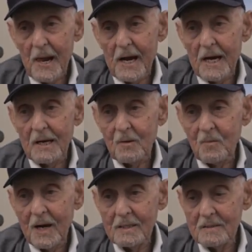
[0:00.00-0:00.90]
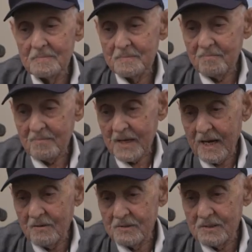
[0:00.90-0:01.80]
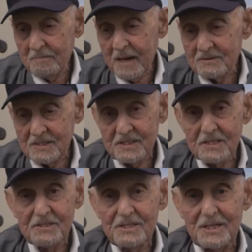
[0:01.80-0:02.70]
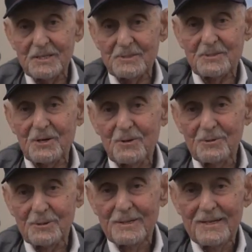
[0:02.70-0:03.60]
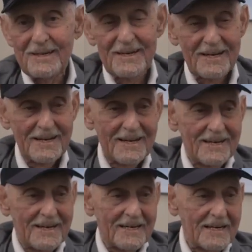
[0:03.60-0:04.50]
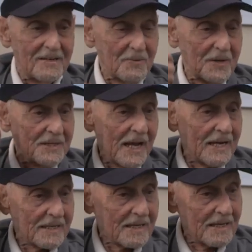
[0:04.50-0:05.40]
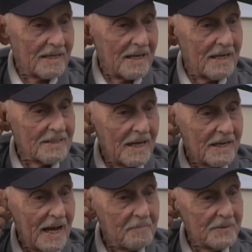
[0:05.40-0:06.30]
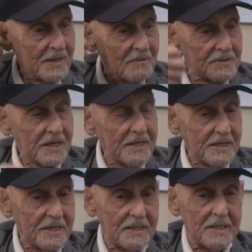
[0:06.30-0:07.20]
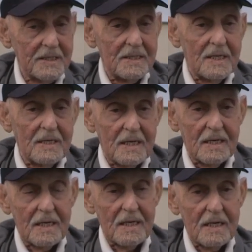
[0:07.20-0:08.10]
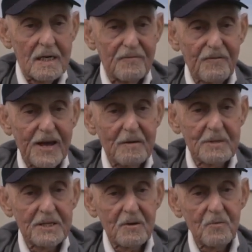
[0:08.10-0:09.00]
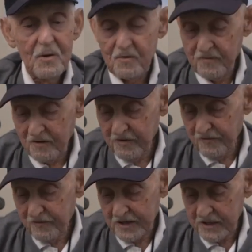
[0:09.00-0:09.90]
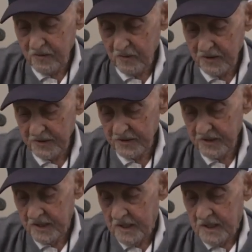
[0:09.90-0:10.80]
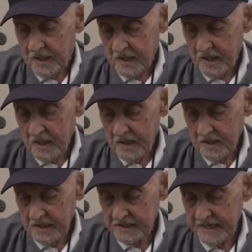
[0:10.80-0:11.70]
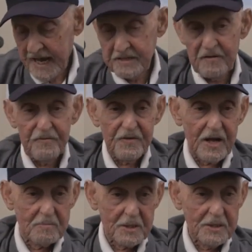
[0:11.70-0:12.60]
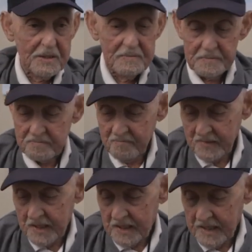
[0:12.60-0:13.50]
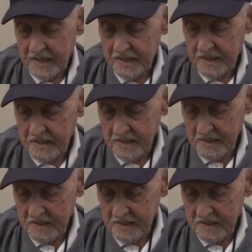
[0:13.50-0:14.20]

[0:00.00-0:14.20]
Uh, well, I was about six years old uh, when that, uh, that happened. There was a, uh, a family that we were very friendly with, uh, an Italian family, and